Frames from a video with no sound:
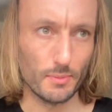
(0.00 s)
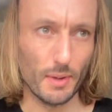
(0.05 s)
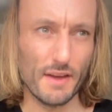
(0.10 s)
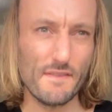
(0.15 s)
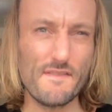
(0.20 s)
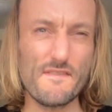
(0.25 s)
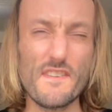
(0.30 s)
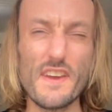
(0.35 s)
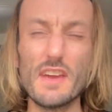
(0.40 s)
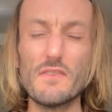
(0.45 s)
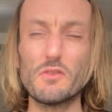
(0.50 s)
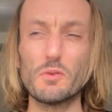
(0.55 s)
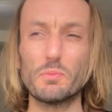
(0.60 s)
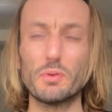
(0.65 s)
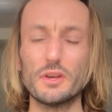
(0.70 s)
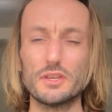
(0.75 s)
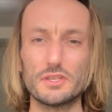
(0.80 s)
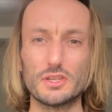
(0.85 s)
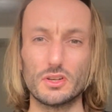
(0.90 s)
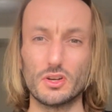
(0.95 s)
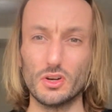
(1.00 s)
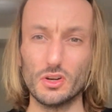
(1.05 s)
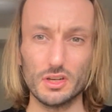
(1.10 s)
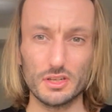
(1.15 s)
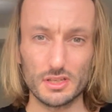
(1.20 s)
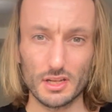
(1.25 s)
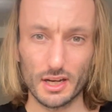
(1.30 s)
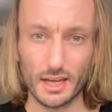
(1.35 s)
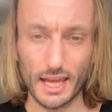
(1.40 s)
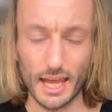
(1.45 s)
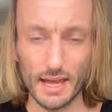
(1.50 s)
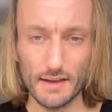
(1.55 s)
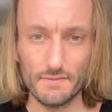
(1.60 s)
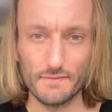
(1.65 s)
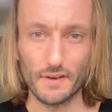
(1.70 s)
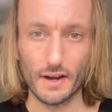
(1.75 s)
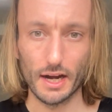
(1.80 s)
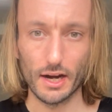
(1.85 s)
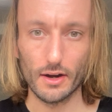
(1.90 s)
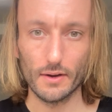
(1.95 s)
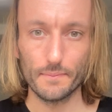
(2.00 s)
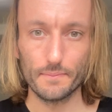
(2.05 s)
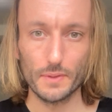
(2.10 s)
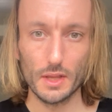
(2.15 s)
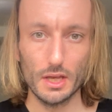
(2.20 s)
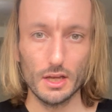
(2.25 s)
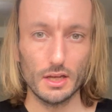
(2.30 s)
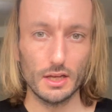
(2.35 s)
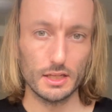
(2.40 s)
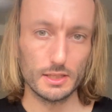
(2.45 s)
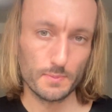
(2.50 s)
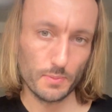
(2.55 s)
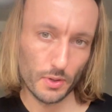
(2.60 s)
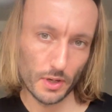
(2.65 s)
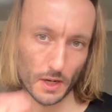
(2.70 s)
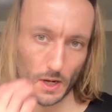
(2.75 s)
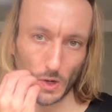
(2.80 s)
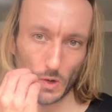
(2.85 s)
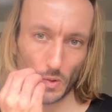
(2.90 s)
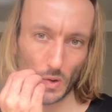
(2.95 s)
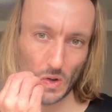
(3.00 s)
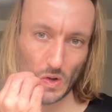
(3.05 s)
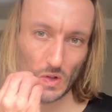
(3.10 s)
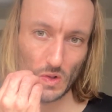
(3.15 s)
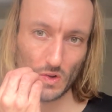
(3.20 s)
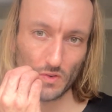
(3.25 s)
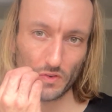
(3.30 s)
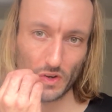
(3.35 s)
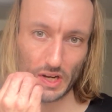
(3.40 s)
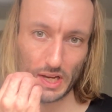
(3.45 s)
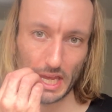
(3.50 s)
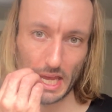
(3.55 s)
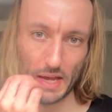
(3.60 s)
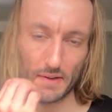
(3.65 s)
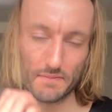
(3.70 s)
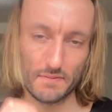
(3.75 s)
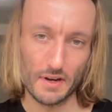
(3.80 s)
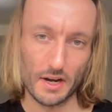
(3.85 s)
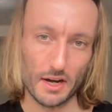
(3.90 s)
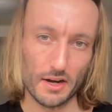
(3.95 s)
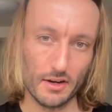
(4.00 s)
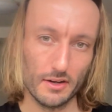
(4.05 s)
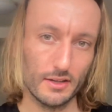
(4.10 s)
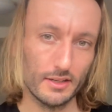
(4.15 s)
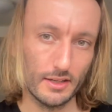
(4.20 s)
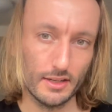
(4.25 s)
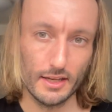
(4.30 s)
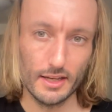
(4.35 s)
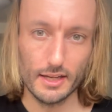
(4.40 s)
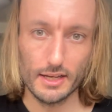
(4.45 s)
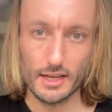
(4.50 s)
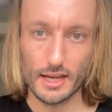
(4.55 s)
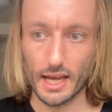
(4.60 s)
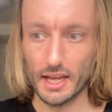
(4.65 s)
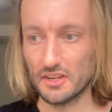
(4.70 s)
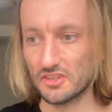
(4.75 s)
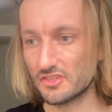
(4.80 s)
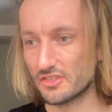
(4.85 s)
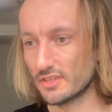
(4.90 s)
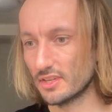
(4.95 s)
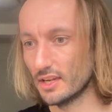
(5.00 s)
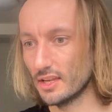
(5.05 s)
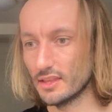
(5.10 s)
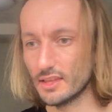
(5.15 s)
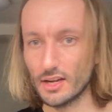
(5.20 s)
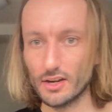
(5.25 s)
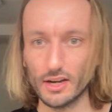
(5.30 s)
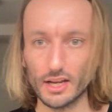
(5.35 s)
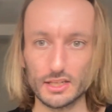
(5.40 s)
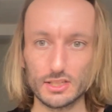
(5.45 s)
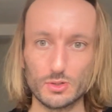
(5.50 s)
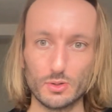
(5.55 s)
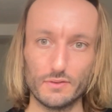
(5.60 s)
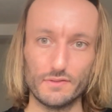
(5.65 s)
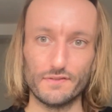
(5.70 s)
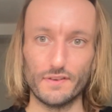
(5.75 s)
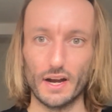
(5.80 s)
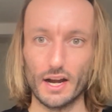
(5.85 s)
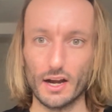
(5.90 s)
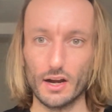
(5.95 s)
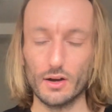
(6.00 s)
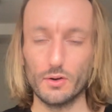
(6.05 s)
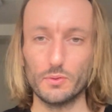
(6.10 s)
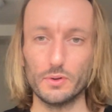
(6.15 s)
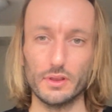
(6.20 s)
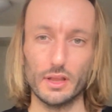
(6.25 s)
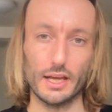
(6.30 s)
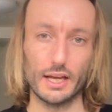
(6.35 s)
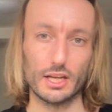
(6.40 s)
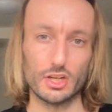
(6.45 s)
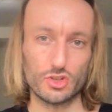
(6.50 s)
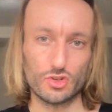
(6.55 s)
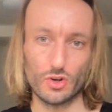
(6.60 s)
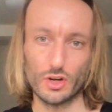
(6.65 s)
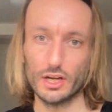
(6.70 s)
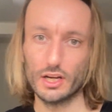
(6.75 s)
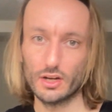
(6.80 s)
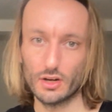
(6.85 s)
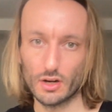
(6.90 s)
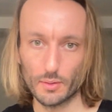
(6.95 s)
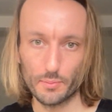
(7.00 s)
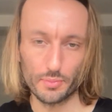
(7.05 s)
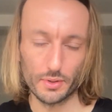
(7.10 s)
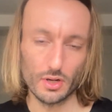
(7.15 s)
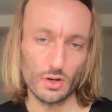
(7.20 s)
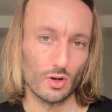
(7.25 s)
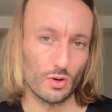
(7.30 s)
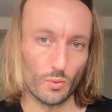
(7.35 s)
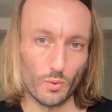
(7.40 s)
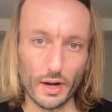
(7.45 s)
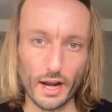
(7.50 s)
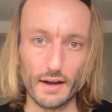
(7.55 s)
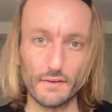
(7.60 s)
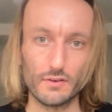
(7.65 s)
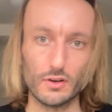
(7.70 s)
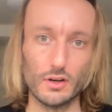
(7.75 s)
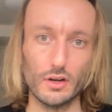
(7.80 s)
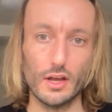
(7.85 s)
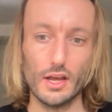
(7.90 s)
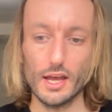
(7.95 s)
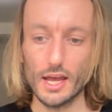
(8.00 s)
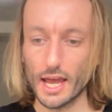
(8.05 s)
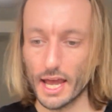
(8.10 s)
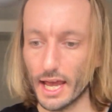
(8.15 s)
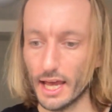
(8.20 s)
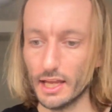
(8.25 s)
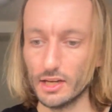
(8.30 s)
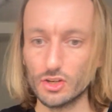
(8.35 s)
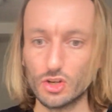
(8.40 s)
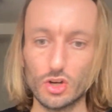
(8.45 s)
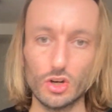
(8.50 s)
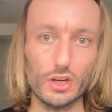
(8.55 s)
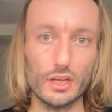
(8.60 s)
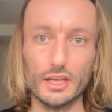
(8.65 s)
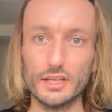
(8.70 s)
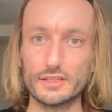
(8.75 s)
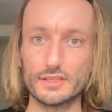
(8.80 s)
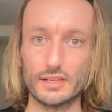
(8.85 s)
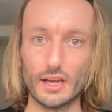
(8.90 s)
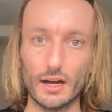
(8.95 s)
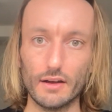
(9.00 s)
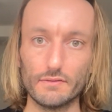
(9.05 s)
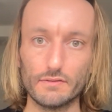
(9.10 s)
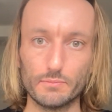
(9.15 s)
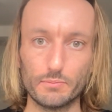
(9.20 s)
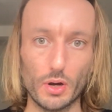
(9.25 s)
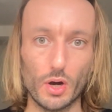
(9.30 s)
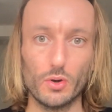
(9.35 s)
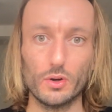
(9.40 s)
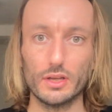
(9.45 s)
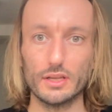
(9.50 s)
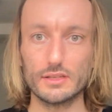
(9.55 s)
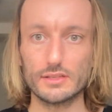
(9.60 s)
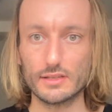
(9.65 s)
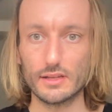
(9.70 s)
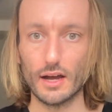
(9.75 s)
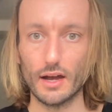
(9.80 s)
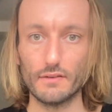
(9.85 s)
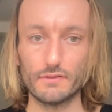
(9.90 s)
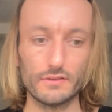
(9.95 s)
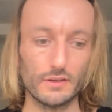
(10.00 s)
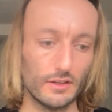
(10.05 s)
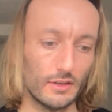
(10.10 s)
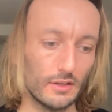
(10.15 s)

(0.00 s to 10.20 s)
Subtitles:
My favorite place to cook is at a campfire. It's putting a grill over a campfire, and it's sitting there next to a fire with like a drink or a beer or whatever, and cooking stuff, poking stuff.